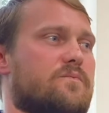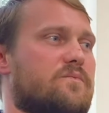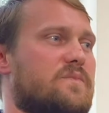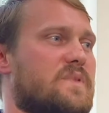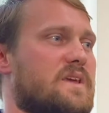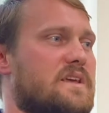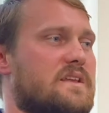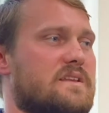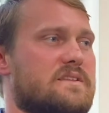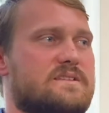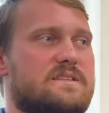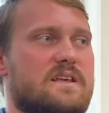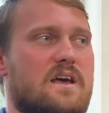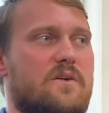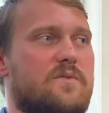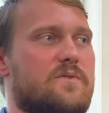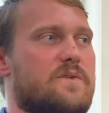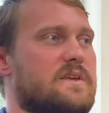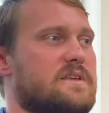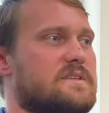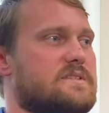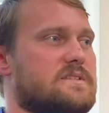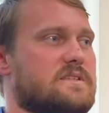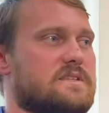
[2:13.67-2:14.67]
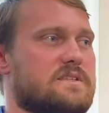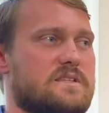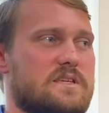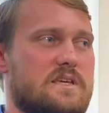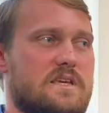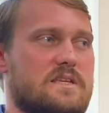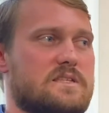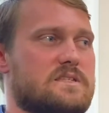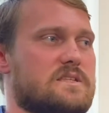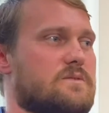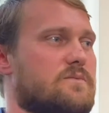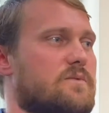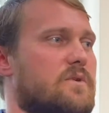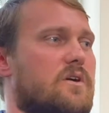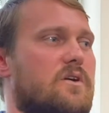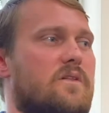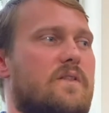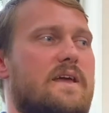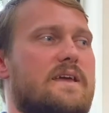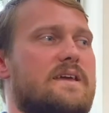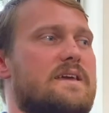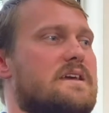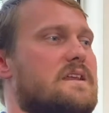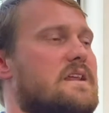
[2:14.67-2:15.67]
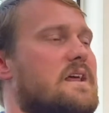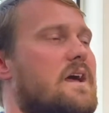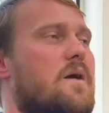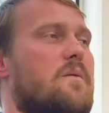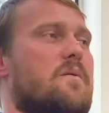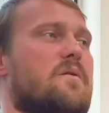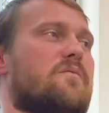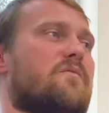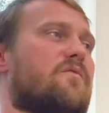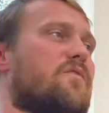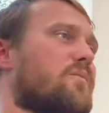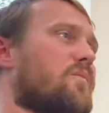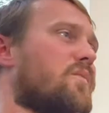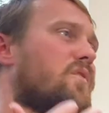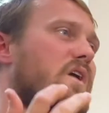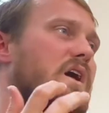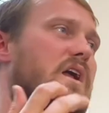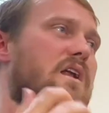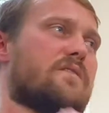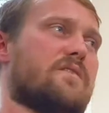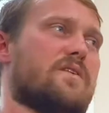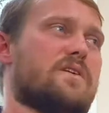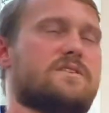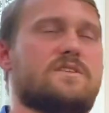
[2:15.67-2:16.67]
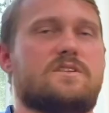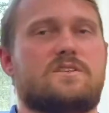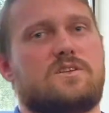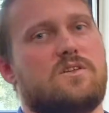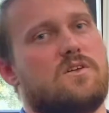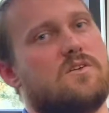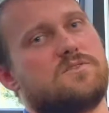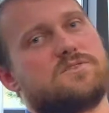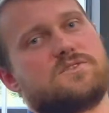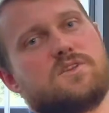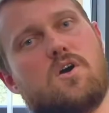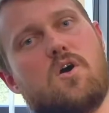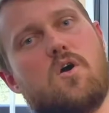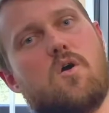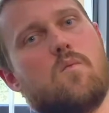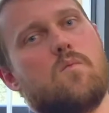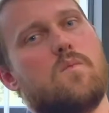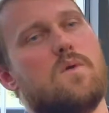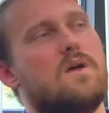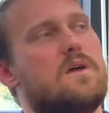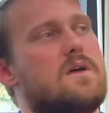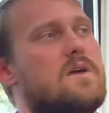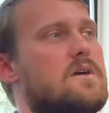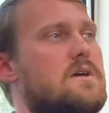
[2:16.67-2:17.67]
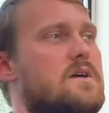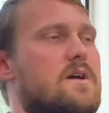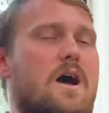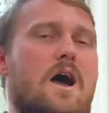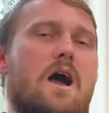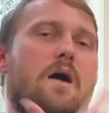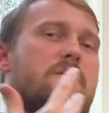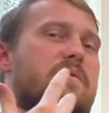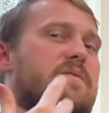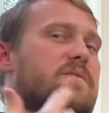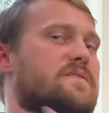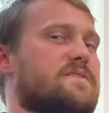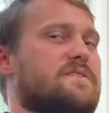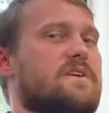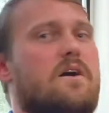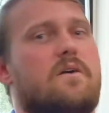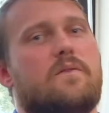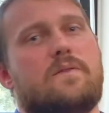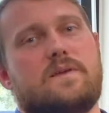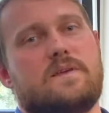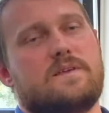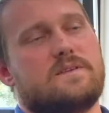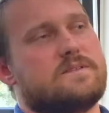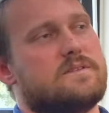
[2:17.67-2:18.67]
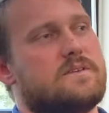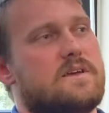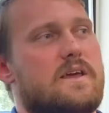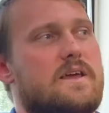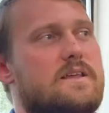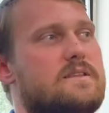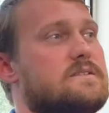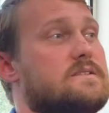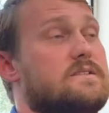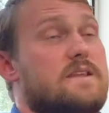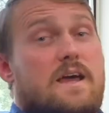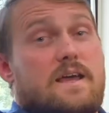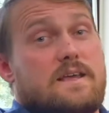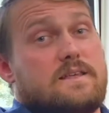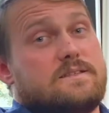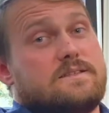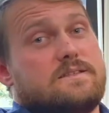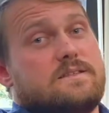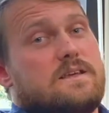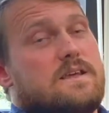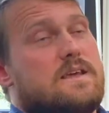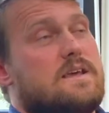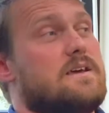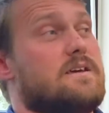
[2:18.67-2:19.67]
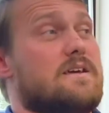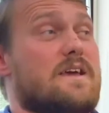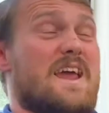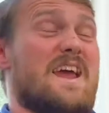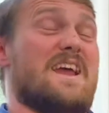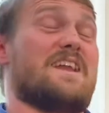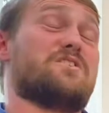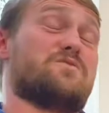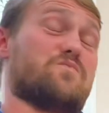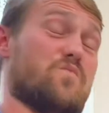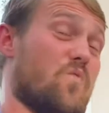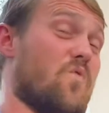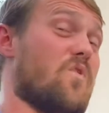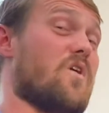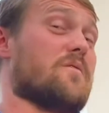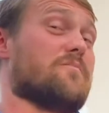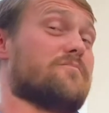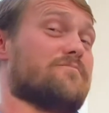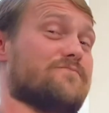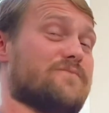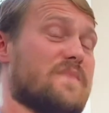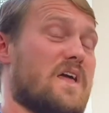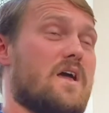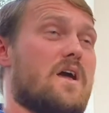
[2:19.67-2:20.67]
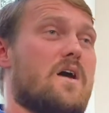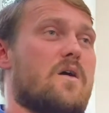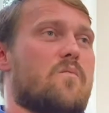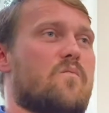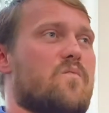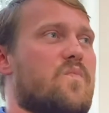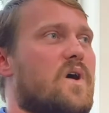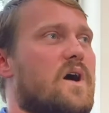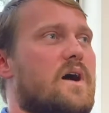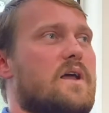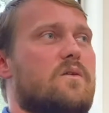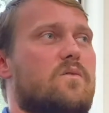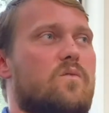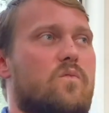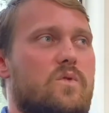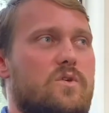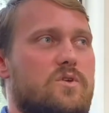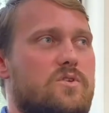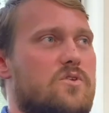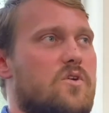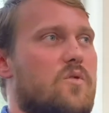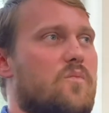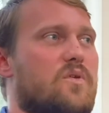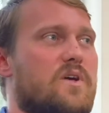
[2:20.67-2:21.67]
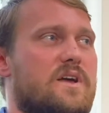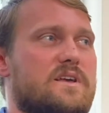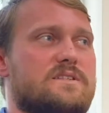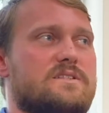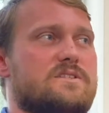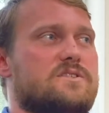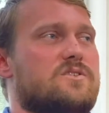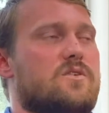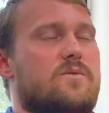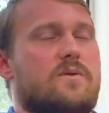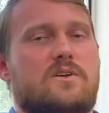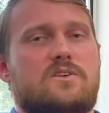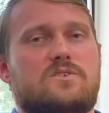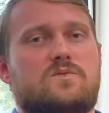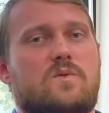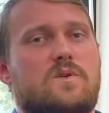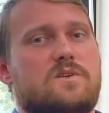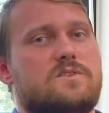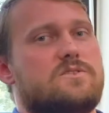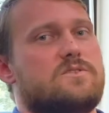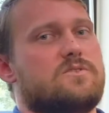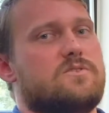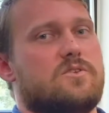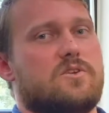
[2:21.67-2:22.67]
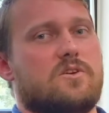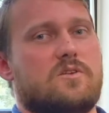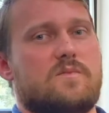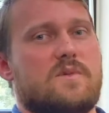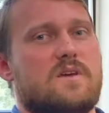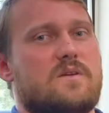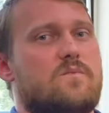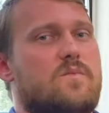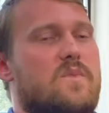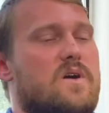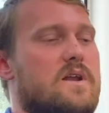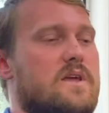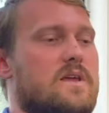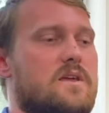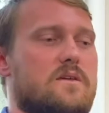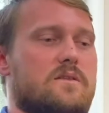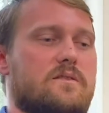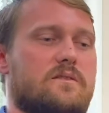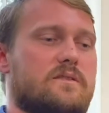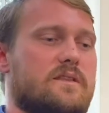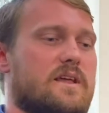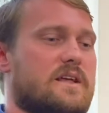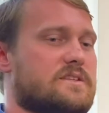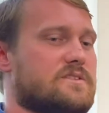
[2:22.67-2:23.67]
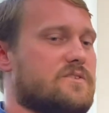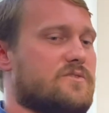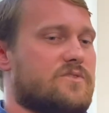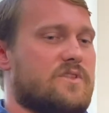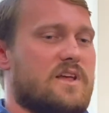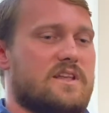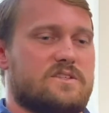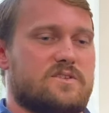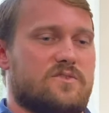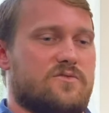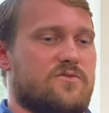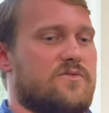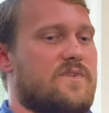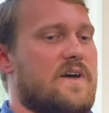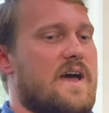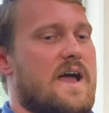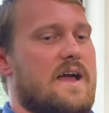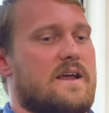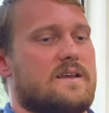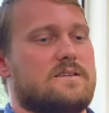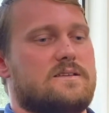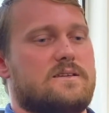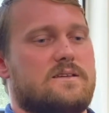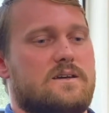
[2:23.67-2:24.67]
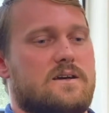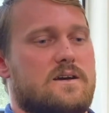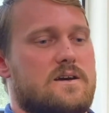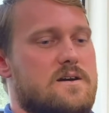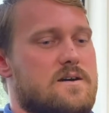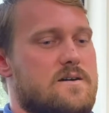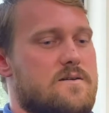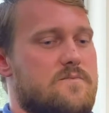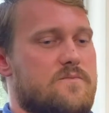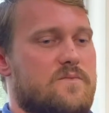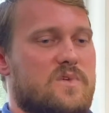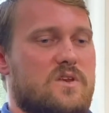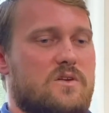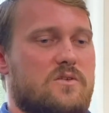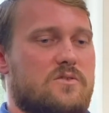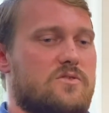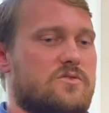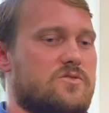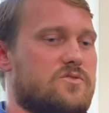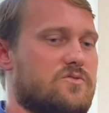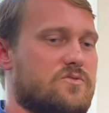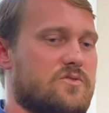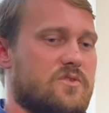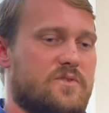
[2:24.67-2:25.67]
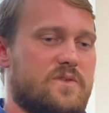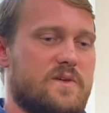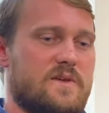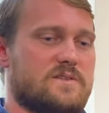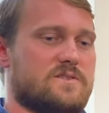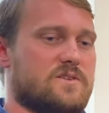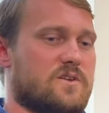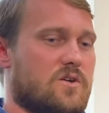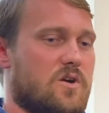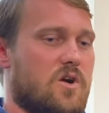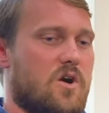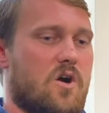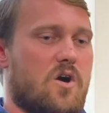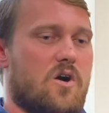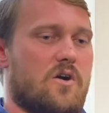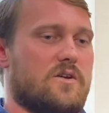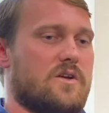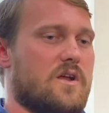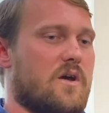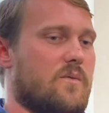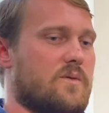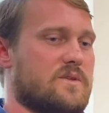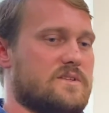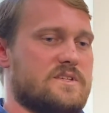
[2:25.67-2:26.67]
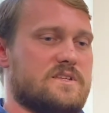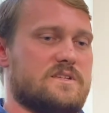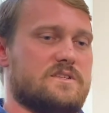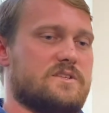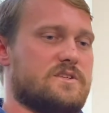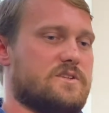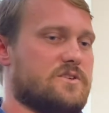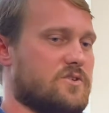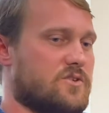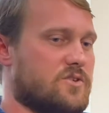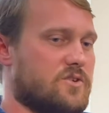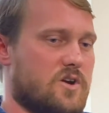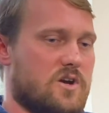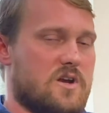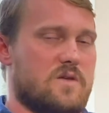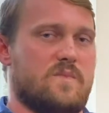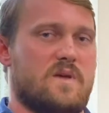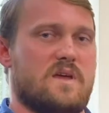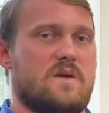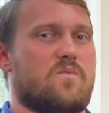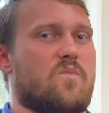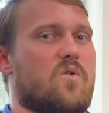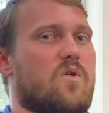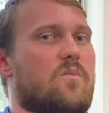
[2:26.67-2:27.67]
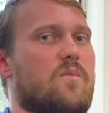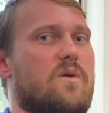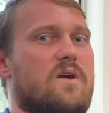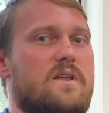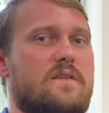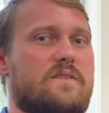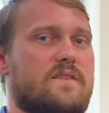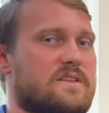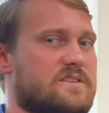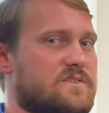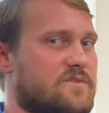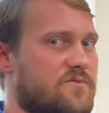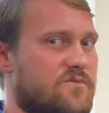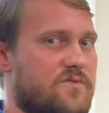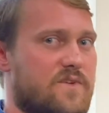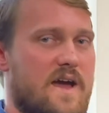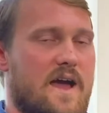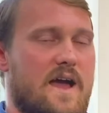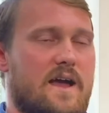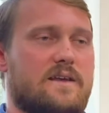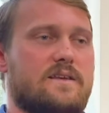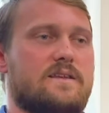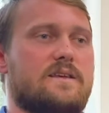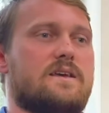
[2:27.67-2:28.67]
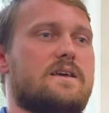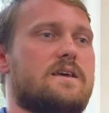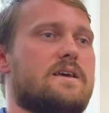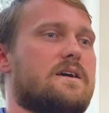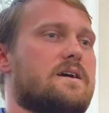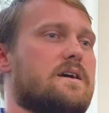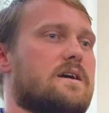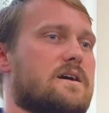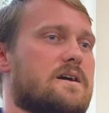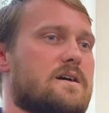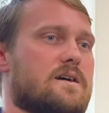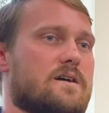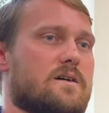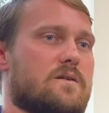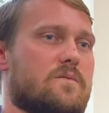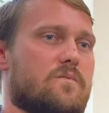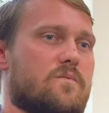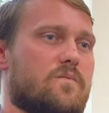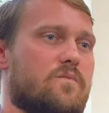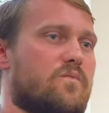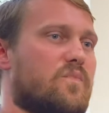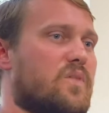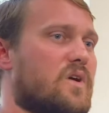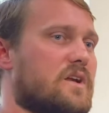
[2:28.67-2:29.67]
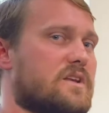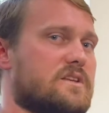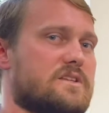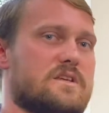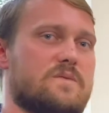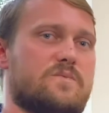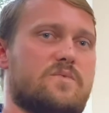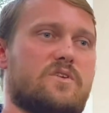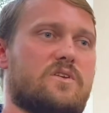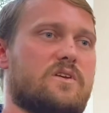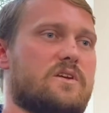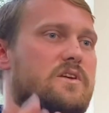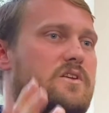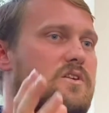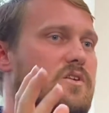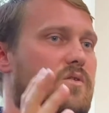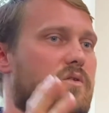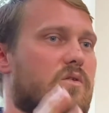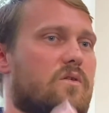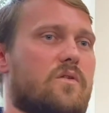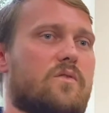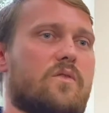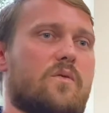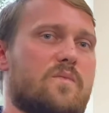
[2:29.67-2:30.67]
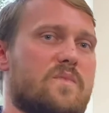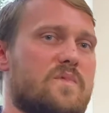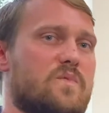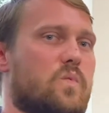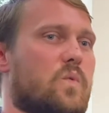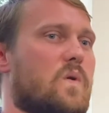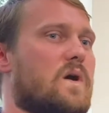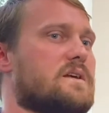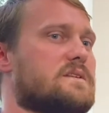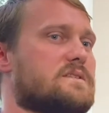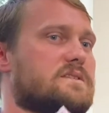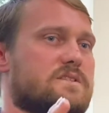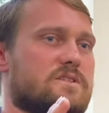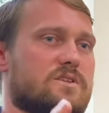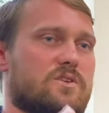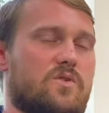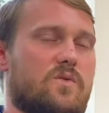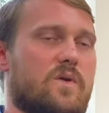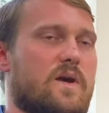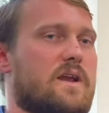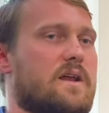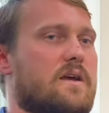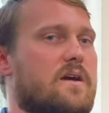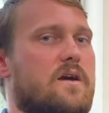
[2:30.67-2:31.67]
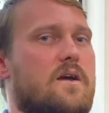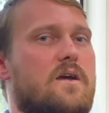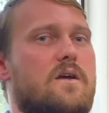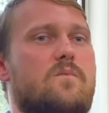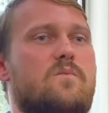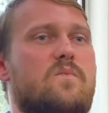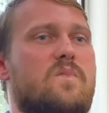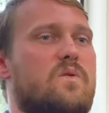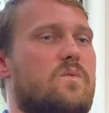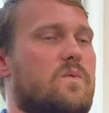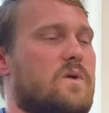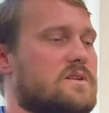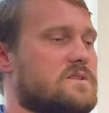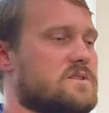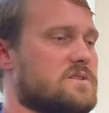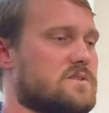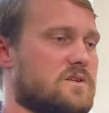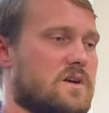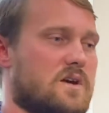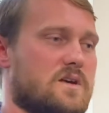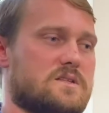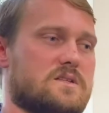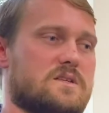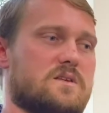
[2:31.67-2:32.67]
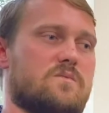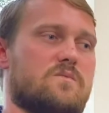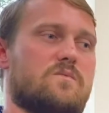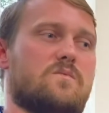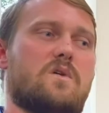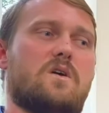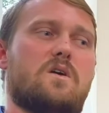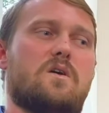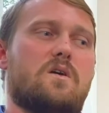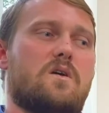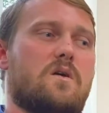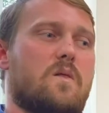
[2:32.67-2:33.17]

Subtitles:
Being in the Southeast is easy. We all like it. For a lot of us, it's close to home. I'm in the Southeast. It's nice and it's warm. But when you go places no one else wants to, you're going to make money. That's a fact. You do the things that are hard, not what's easy. You're going to make more money. That's a fact. But typically, the Midwest is a great area. Midwest is awesome.